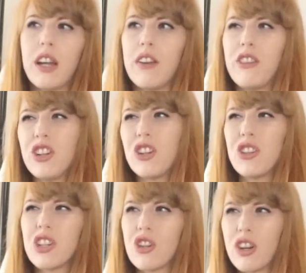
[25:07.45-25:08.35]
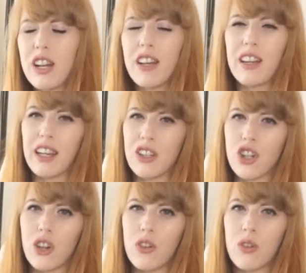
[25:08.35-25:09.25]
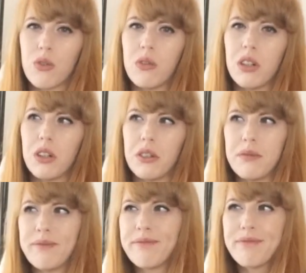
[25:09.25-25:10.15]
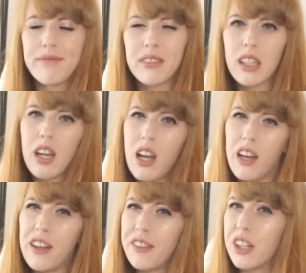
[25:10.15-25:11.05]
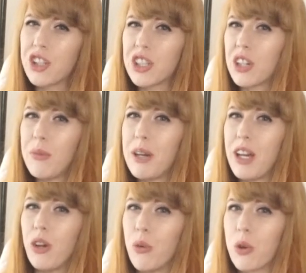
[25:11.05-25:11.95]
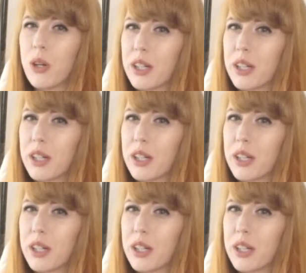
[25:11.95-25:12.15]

And if you choose to treat it like a joke, well, that's just going to be your